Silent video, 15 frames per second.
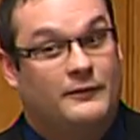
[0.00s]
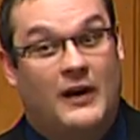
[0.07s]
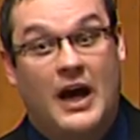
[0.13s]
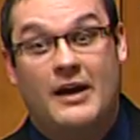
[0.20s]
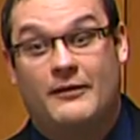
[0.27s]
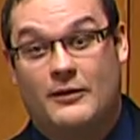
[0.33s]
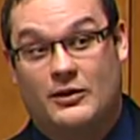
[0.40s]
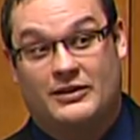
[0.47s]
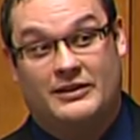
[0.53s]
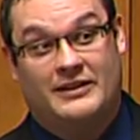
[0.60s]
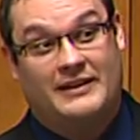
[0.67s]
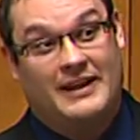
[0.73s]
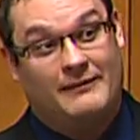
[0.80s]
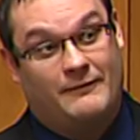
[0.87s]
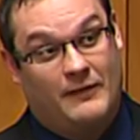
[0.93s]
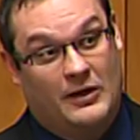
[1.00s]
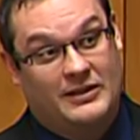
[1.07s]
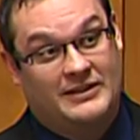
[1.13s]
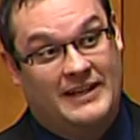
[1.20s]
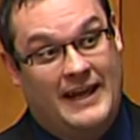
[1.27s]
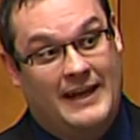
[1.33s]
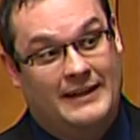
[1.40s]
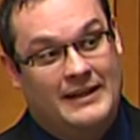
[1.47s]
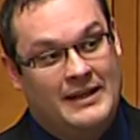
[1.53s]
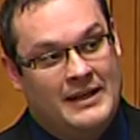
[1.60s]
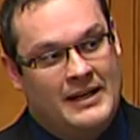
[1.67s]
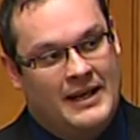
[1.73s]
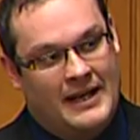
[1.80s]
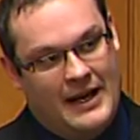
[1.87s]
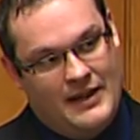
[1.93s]
5 of those first 10,
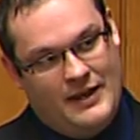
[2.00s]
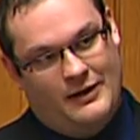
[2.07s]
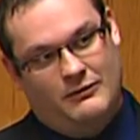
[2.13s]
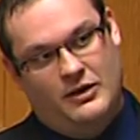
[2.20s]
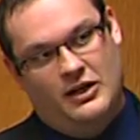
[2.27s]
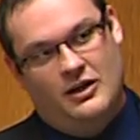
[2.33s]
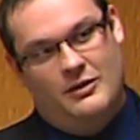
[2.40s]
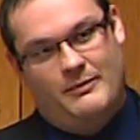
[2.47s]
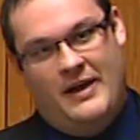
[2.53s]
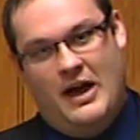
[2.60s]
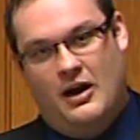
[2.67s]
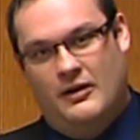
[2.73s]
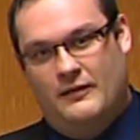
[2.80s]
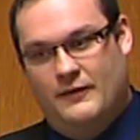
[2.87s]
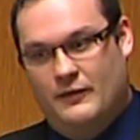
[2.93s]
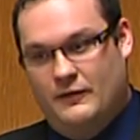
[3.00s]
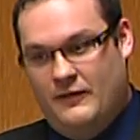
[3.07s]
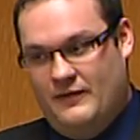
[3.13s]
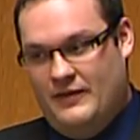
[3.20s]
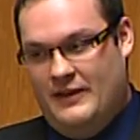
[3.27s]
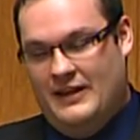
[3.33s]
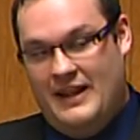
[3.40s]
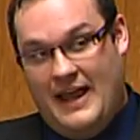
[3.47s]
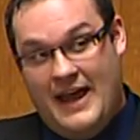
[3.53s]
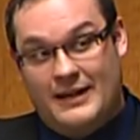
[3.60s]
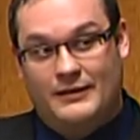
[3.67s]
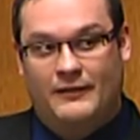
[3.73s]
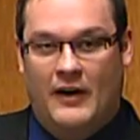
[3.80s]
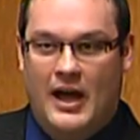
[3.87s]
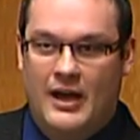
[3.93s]
and I think we were in power for the
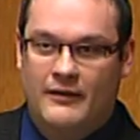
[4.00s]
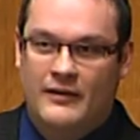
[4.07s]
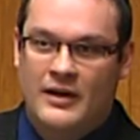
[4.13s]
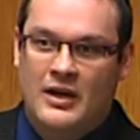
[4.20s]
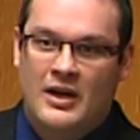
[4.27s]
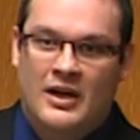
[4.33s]
last 5.